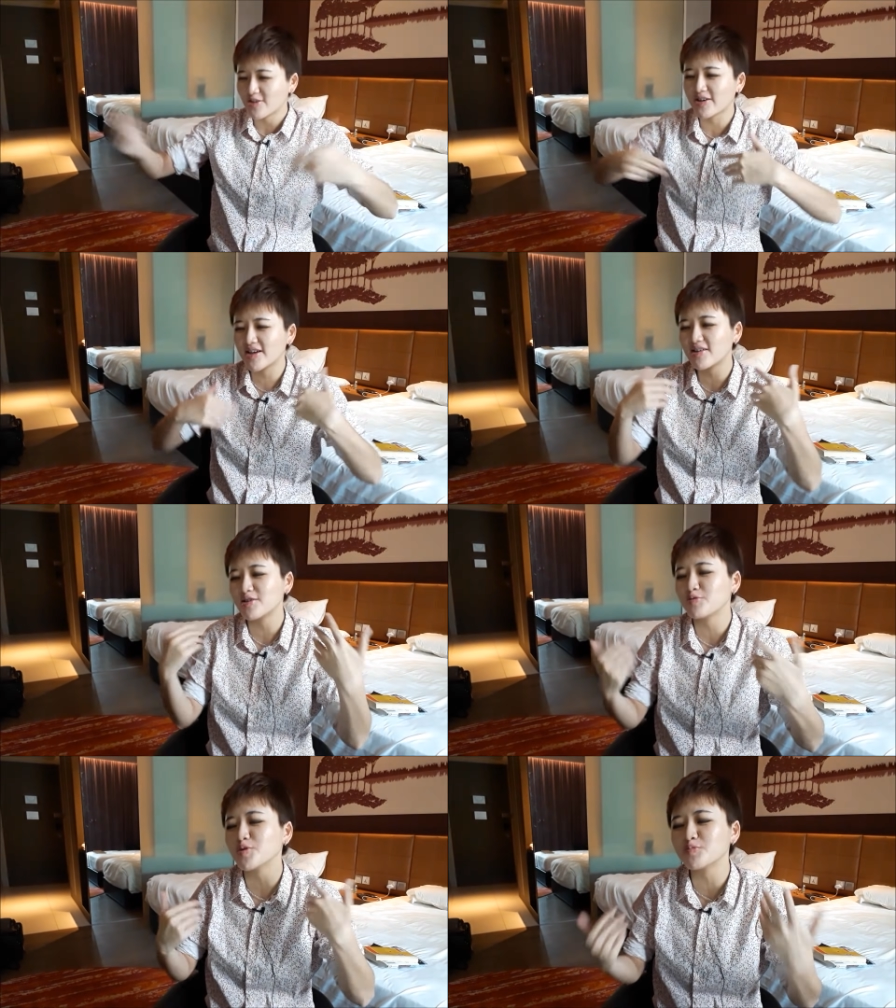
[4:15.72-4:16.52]
Okay,
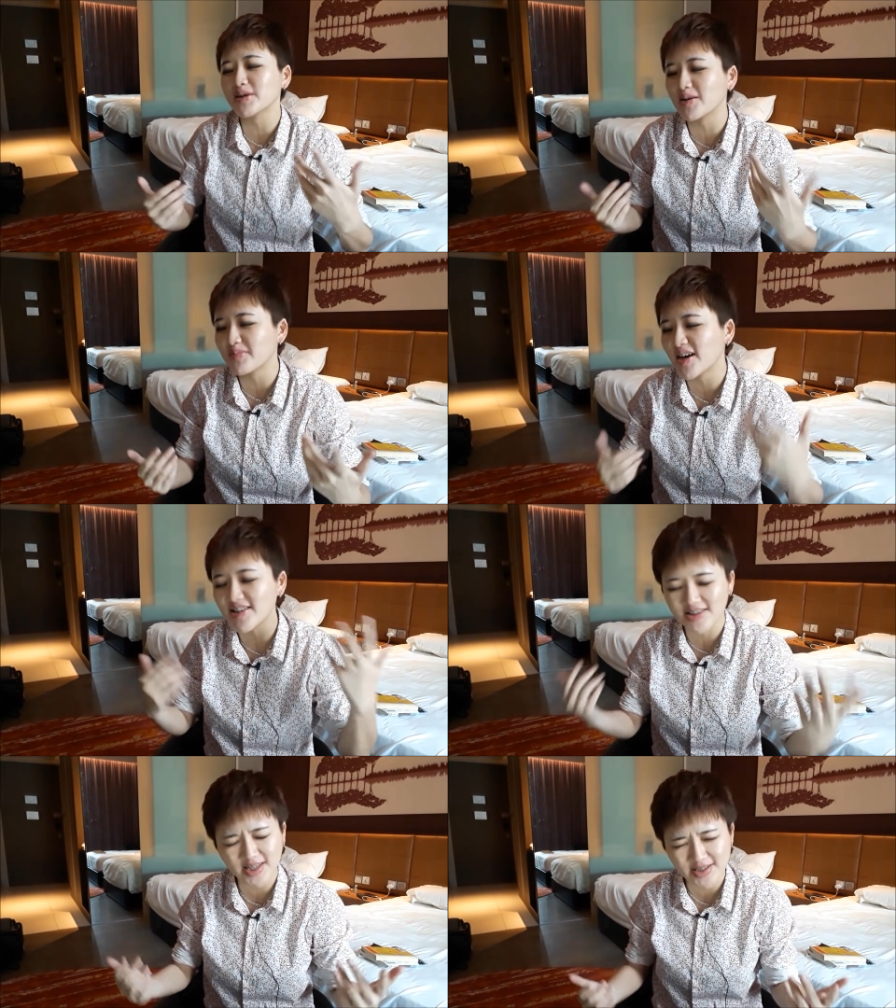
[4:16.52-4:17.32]
if you want to become
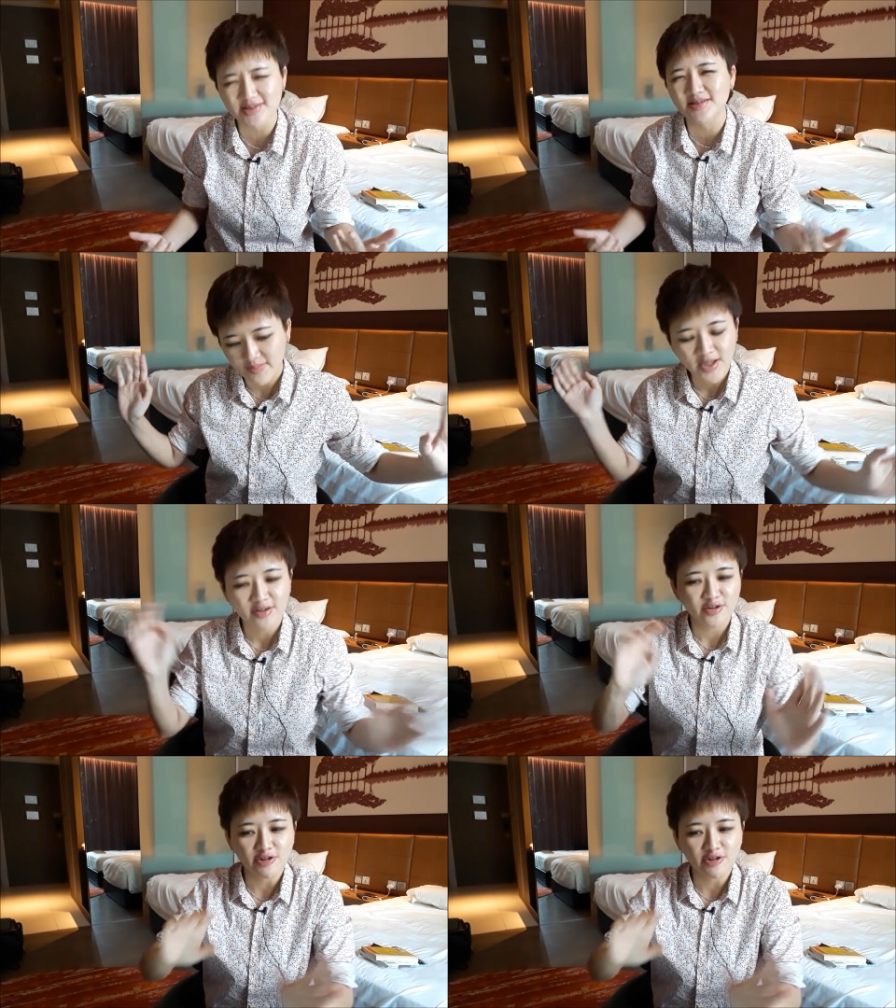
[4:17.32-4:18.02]
artist, you